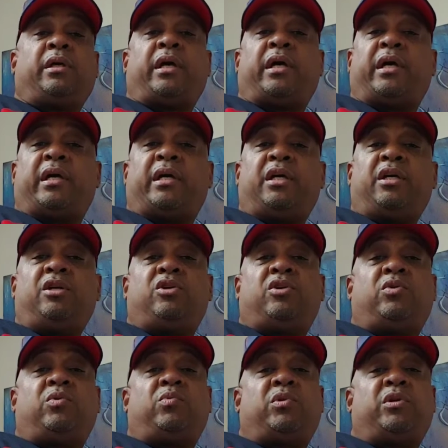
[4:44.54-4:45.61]
And he
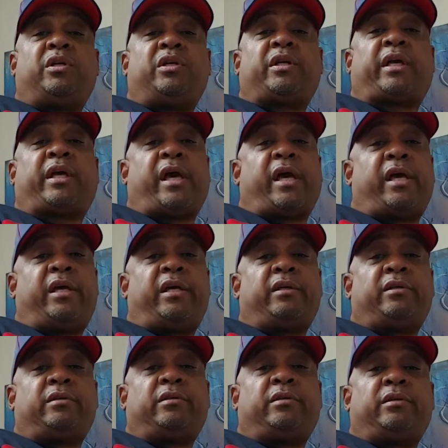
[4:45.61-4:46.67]
don't want a cake
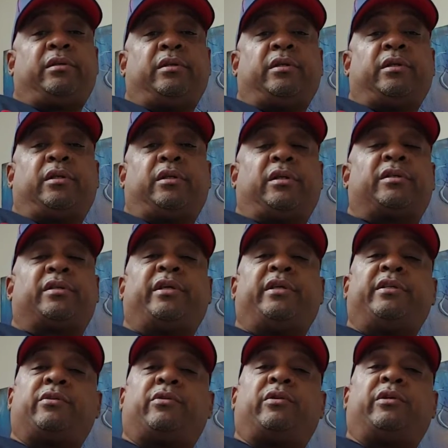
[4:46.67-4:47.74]
because
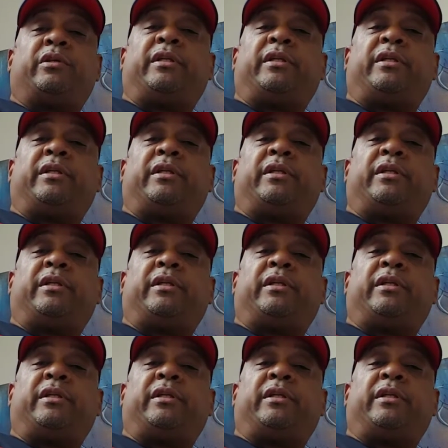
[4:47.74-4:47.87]
he's on a